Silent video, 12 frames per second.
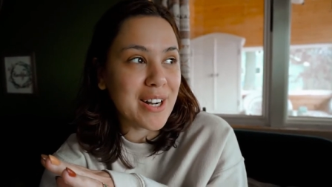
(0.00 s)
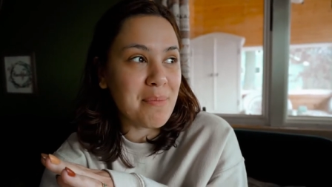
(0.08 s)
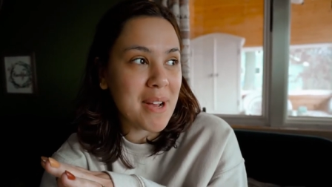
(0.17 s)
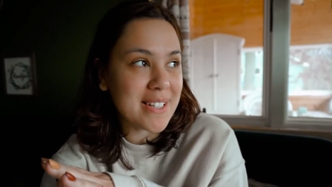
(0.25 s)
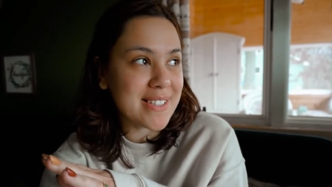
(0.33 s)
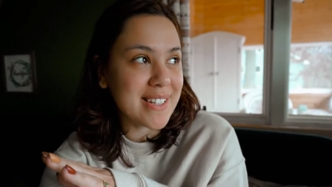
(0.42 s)
and
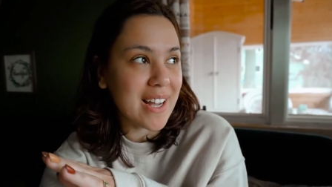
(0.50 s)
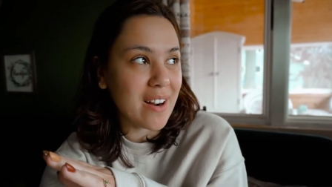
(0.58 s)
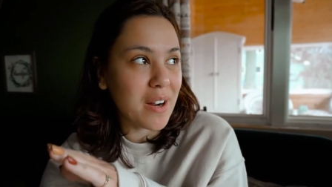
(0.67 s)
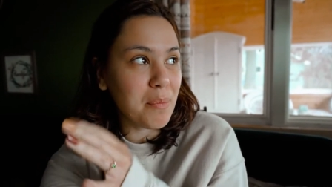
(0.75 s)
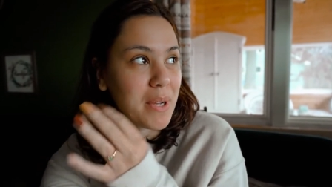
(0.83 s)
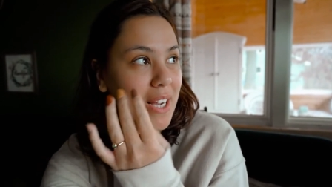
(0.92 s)

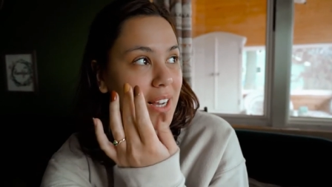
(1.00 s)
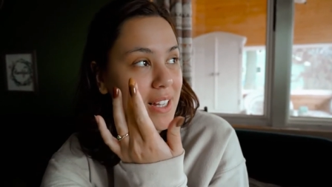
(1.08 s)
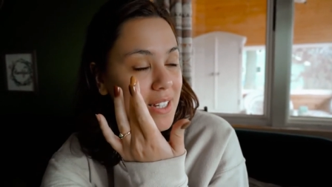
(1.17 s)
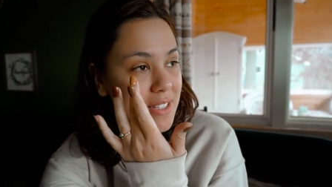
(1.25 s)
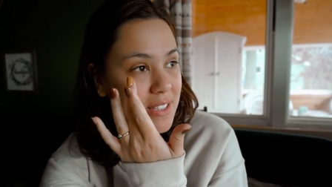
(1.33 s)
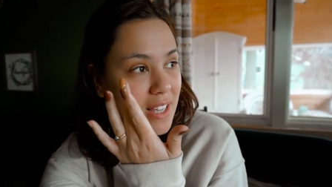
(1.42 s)
mascara
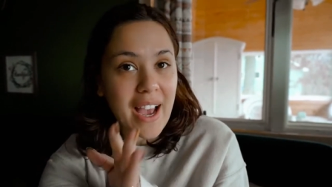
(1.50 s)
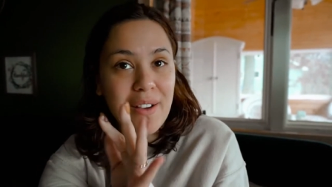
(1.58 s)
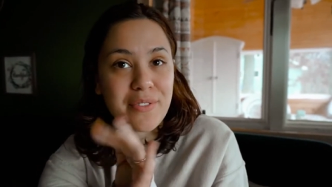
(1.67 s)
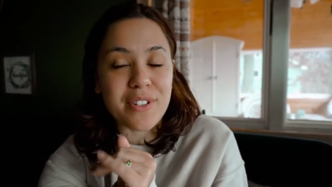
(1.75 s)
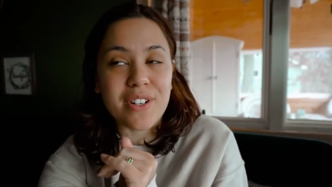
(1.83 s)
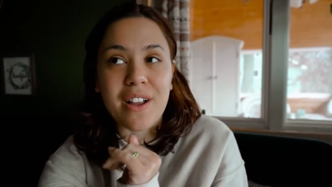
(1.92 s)
because
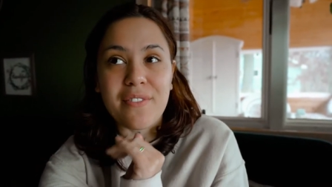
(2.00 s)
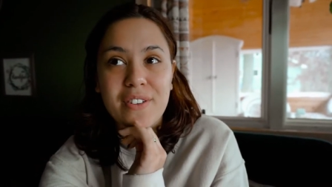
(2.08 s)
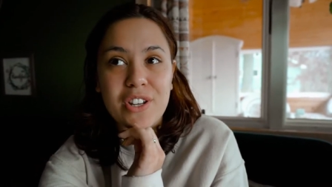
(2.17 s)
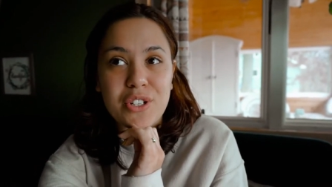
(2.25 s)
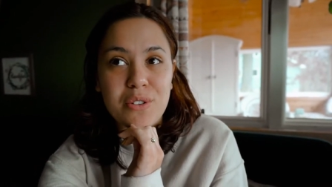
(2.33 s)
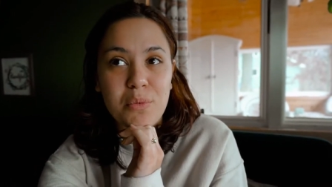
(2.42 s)
after I
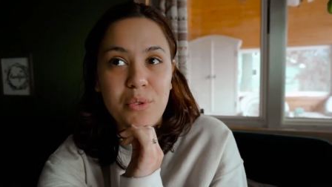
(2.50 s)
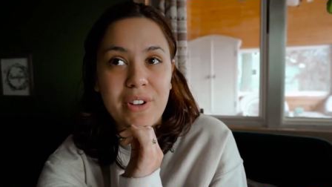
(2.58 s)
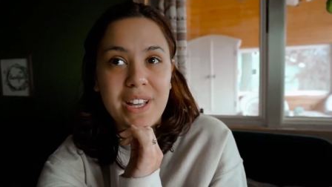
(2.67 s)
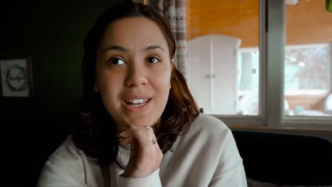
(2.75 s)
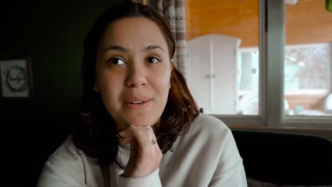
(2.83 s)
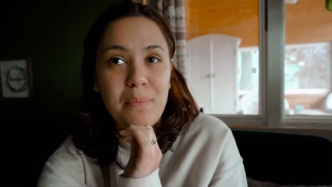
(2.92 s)
finished
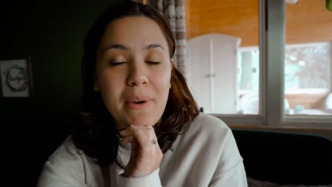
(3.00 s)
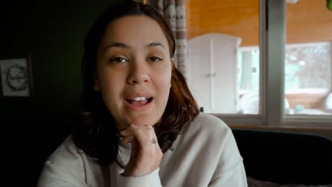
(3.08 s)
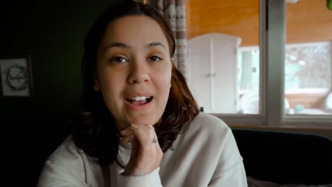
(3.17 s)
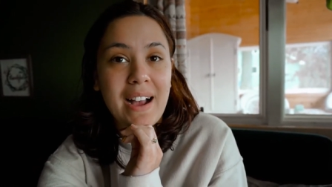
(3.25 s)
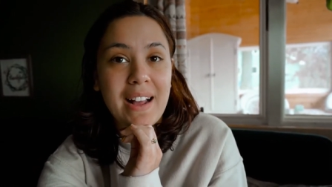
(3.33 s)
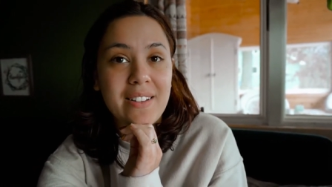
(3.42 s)
removing it, my
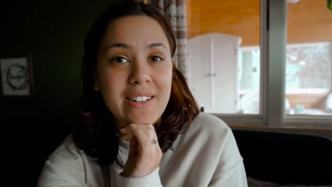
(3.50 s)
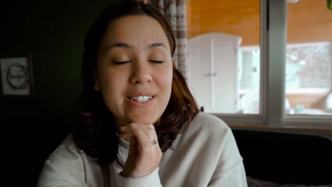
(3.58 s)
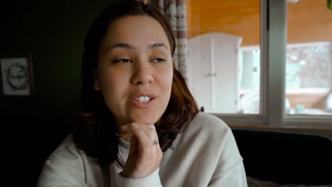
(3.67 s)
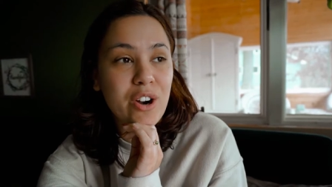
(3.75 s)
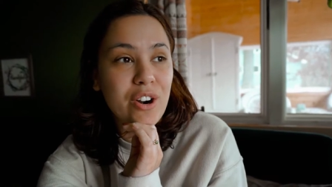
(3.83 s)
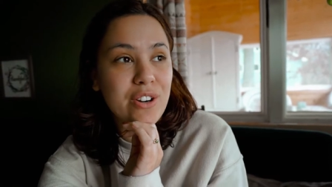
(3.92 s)

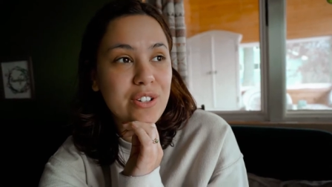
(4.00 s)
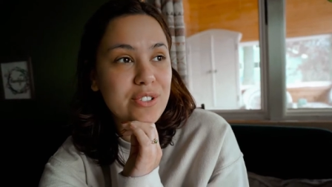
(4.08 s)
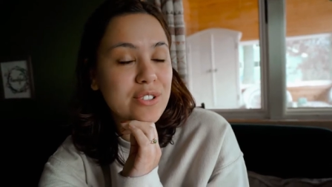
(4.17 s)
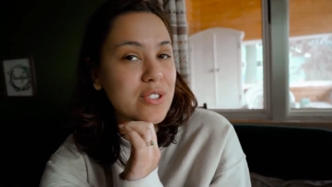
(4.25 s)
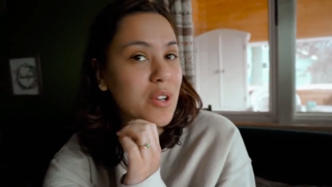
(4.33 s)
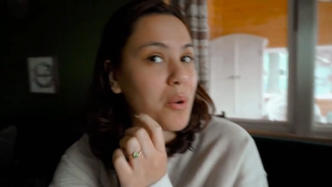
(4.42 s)
eyelids hurt
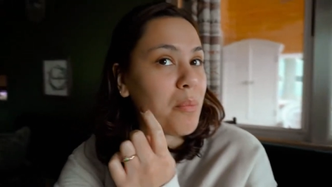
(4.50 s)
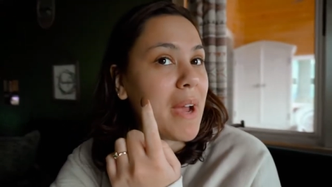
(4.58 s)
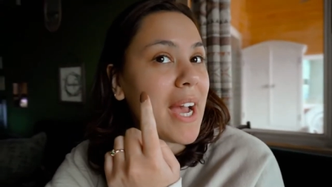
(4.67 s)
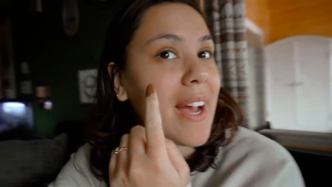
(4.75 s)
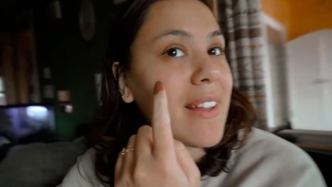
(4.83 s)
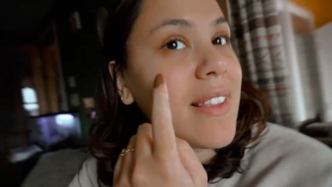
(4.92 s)
so
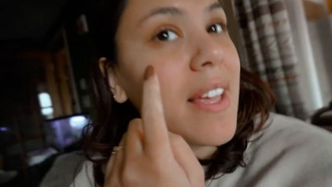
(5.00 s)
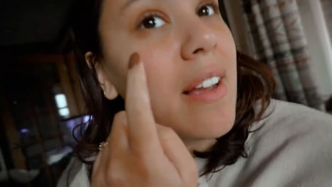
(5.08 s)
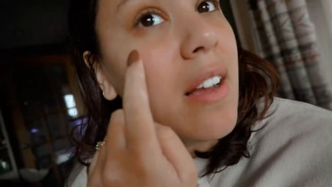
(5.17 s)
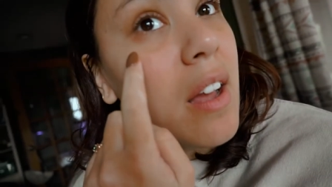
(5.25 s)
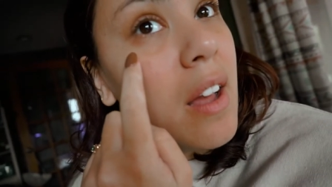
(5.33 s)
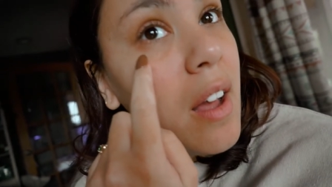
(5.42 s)
bad.
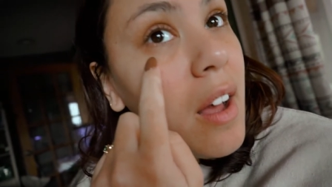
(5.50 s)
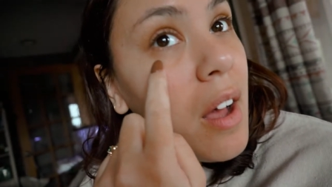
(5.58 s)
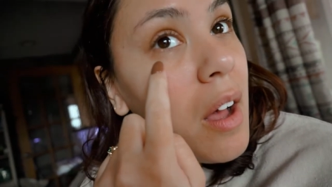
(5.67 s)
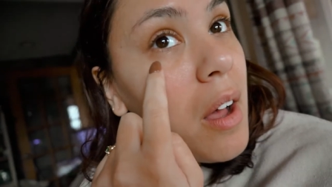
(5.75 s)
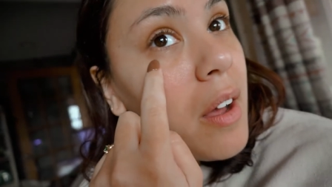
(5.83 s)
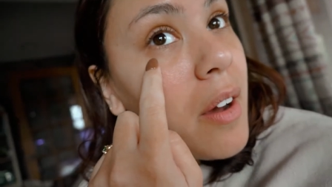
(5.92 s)
Like,
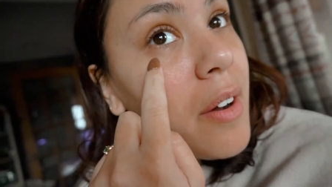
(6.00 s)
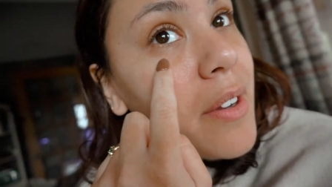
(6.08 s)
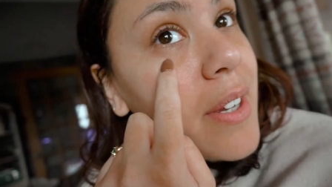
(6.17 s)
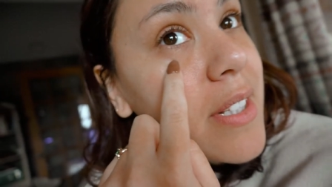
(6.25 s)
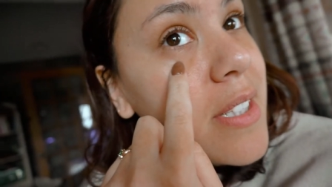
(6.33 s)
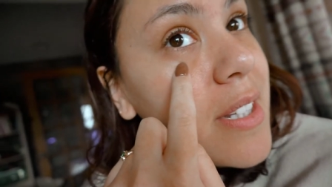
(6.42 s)
oh,
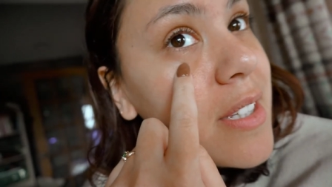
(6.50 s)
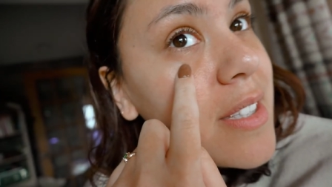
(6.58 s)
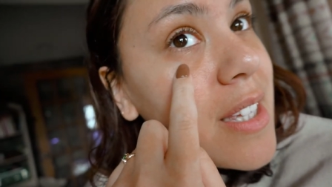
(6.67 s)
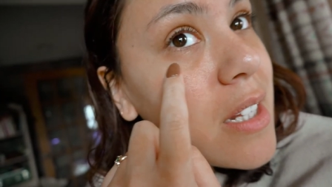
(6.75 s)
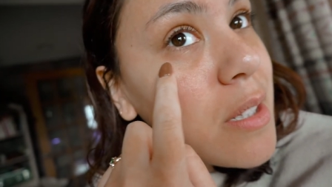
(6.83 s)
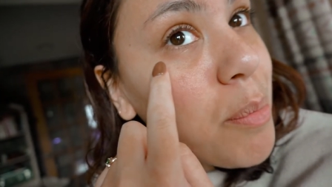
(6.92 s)
you can still
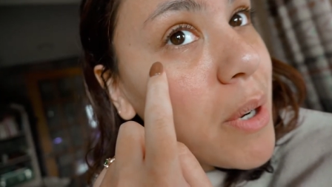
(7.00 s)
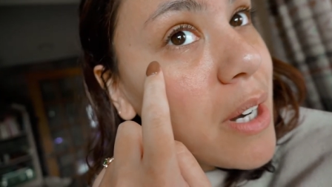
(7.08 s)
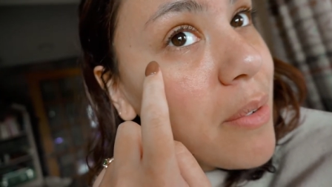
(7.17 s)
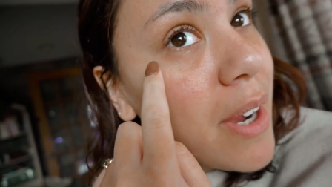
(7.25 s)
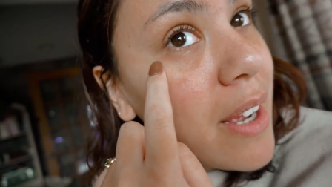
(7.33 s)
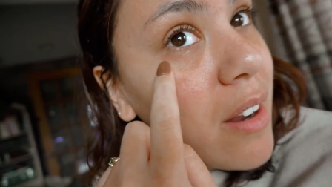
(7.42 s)
see it's pretty
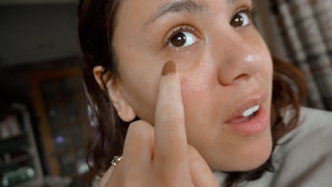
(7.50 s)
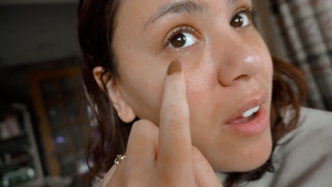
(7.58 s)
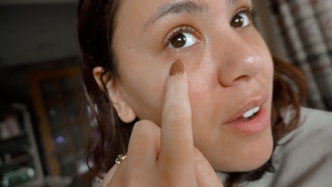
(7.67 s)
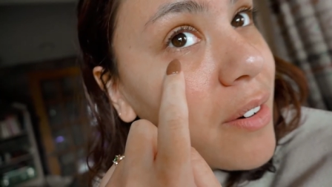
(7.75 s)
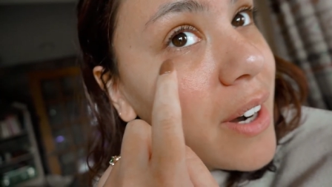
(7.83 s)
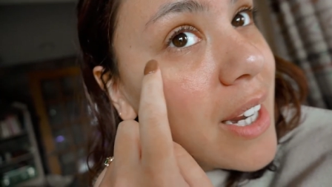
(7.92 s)
red
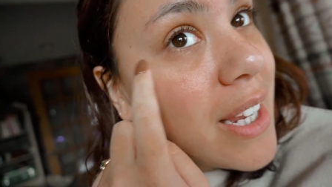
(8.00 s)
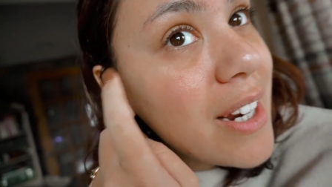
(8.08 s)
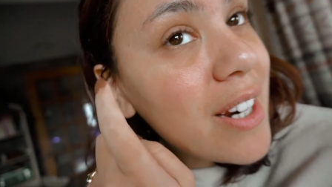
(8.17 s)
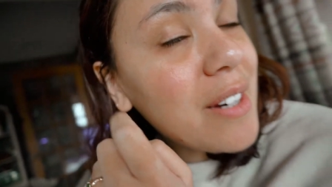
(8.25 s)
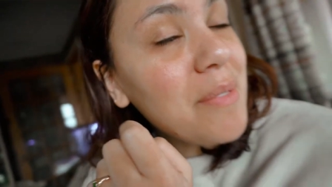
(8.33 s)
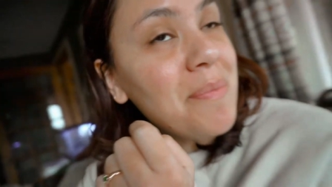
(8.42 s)
all right here.